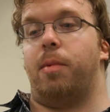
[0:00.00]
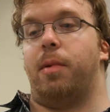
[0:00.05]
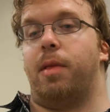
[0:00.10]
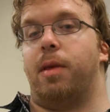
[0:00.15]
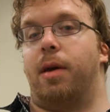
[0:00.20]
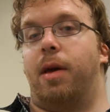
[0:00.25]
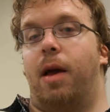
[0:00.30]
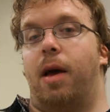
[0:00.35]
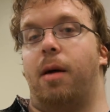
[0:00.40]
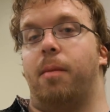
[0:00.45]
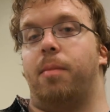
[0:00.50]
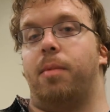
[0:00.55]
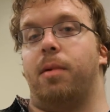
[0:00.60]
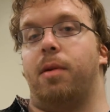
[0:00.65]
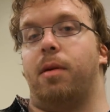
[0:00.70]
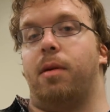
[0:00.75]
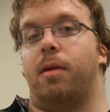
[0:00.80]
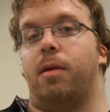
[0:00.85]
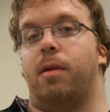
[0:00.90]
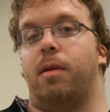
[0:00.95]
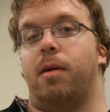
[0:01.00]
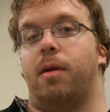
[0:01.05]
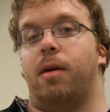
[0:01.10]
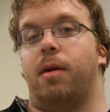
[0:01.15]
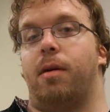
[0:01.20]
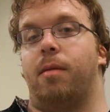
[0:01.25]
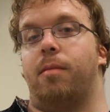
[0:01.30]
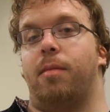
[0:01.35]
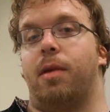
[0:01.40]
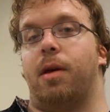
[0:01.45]
at the Capitol
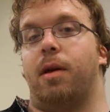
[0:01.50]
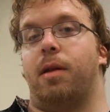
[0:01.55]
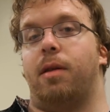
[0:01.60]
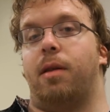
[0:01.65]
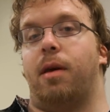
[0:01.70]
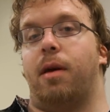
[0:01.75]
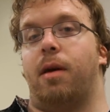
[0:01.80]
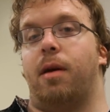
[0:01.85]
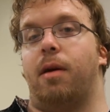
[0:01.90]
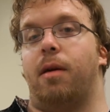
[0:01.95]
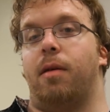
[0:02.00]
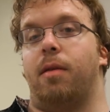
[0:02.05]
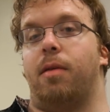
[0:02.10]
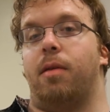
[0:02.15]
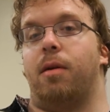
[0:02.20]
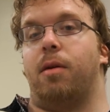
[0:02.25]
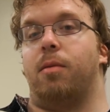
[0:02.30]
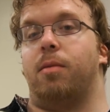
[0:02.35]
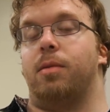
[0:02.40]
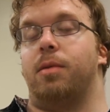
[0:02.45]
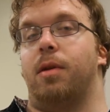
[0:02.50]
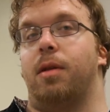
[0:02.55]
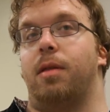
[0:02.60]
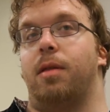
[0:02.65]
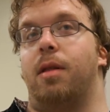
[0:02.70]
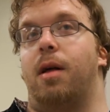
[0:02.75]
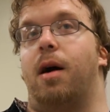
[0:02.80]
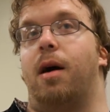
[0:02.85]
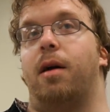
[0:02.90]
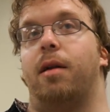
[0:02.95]
that day, there was a
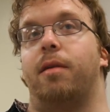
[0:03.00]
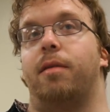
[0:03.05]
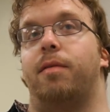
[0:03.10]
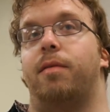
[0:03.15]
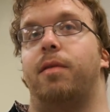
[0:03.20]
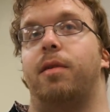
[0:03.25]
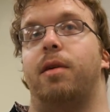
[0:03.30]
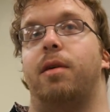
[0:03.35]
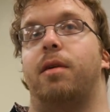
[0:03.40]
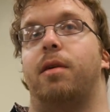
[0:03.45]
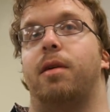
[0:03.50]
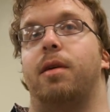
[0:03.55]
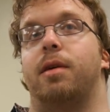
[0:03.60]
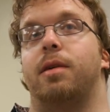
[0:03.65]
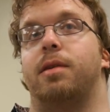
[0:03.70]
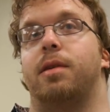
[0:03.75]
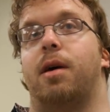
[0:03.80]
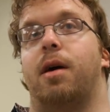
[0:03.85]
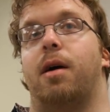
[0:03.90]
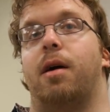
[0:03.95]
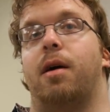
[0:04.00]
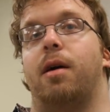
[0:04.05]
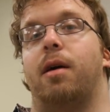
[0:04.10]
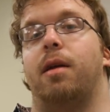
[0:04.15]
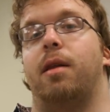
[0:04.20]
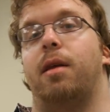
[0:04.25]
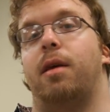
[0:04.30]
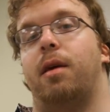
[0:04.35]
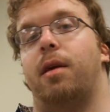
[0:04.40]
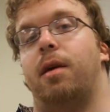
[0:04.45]
lot of fear and
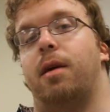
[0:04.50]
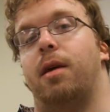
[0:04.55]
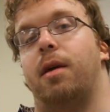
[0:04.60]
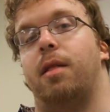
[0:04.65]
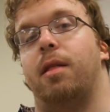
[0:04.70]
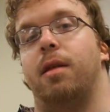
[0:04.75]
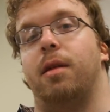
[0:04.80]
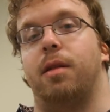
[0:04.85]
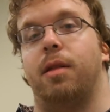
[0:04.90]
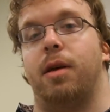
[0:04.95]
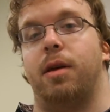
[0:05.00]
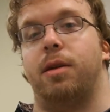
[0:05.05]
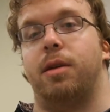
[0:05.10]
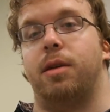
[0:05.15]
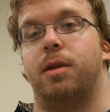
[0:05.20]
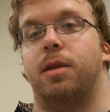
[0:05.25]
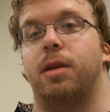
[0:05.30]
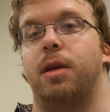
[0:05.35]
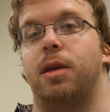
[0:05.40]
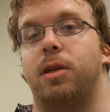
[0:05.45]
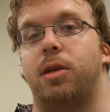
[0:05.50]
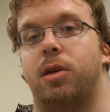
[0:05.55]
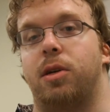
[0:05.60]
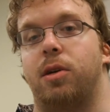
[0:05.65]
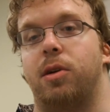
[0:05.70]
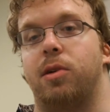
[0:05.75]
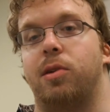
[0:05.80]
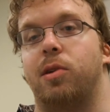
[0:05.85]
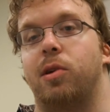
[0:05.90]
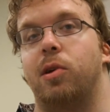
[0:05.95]
anxiety in the
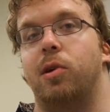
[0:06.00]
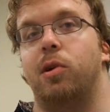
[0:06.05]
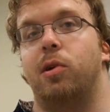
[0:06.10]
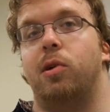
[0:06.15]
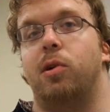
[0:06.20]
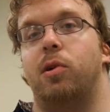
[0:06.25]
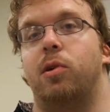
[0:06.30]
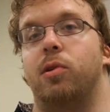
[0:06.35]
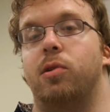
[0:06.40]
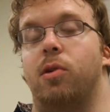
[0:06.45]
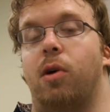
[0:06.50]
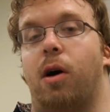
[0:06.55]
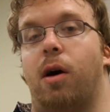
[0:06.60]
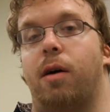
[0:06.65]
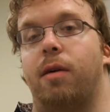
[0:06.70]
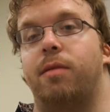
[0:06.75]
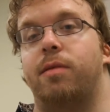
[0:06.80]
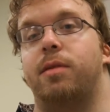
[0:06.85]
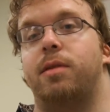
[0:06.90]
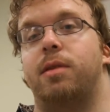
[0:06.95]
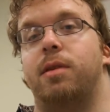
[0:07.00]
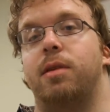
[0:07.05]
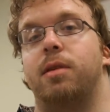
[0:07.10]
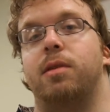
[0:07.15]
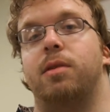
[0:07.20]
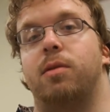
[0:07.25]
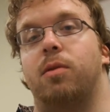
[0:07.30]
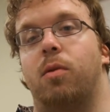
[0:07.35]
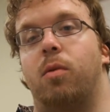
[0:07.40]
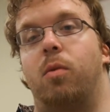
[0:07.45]
legislatures whose
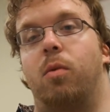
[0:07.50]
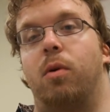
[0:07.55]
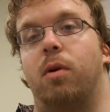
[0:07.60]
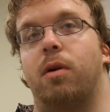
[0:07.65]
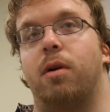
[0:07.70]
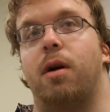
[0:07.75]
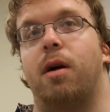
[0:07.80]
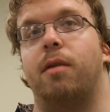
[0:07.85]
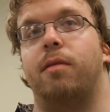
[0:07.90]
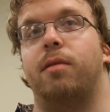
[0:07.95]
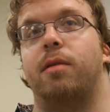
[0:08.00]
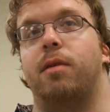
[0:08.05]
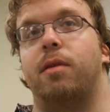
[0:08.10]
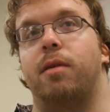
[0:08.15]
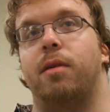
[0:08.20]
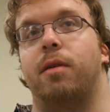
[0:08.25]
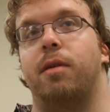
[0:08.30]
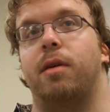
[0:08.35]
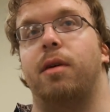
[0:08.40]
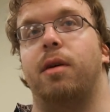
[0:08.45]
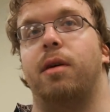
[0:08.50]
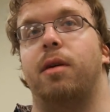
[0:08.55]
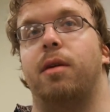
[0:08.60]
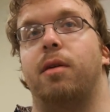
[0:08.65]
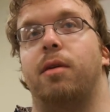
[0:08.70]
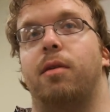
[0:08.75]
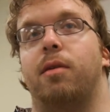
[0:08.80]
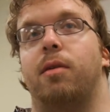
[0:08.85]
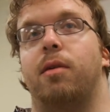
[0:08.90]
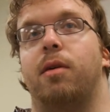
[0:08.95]
offices were covered
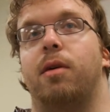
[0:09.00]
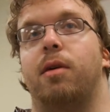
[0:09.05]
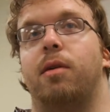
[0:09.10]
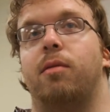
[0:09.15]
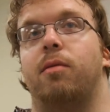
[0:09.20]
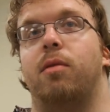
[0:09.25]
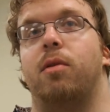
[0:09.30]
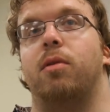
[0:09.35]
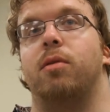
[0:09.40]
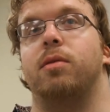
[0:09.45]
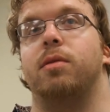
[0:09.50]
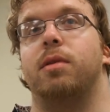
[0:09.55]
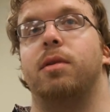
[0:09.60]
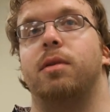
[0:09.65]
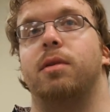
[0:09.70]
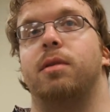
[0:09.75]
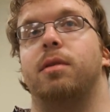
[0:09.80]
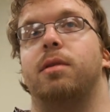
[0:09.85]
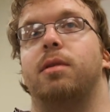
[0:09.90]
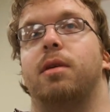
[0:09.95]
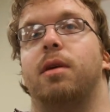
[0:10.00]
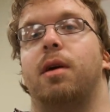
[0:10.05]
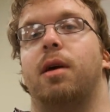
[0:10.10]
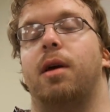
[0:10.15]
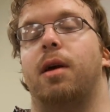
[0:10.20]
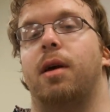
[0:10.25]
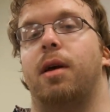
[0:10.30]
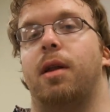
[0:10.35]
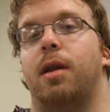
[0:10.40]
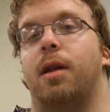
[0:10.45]
in roses,
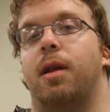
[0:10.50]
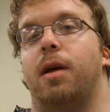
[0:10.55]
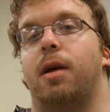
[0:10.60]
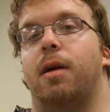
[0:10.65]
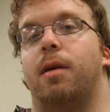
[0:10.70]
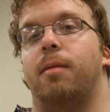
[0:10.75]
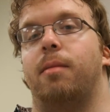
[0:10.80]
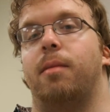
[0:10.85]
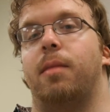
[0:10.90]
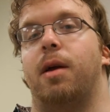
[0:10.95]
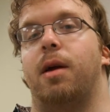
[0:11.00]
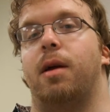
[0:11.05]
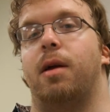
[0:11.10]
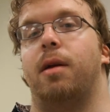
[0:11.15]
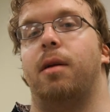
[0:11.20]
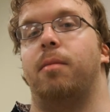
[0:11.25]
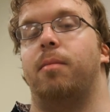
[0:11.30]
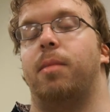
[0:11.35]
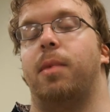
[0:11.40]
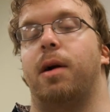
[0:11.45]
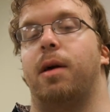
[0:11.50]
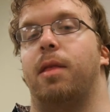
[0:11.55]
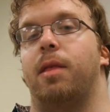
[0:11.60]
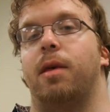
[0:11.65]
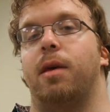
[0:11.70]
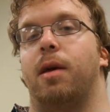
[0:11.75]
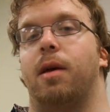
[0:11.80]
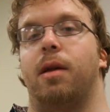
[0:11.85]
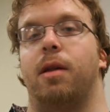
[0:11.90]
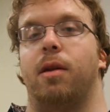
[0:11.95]
and by
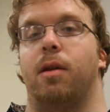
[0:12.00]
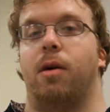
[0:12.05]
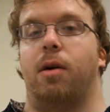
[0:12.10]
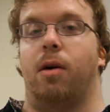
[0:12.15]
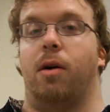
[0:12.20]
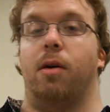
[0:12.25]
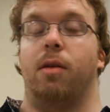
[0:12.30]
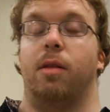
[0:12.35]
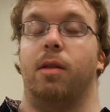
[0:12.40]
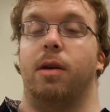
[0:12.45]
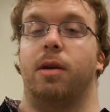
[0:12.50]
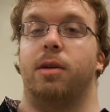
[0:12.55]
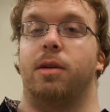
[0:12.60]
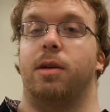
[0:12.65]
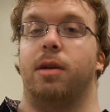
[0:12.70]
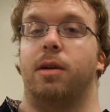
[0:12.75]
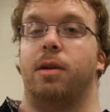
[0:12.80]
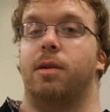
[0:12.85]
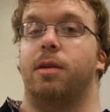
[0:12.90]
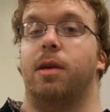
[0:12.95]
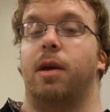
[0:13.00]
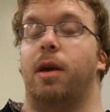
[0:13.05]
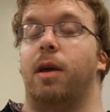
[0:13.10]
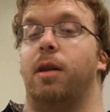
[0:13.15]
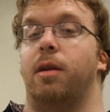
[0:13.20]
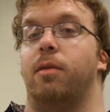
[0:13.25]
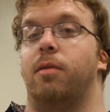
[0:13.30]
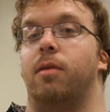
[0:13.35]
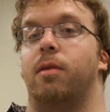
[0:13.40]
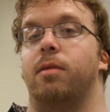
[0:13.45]
the end, all legislators
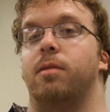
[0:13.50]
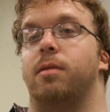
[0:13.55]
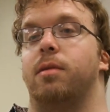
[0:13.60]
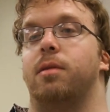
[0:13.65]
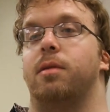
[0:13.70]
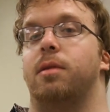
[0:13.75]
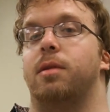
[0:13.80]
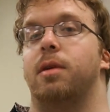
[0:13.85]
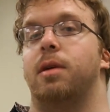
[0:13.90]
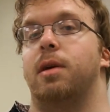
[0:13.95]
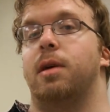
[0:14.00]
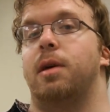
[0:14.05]
hated roses.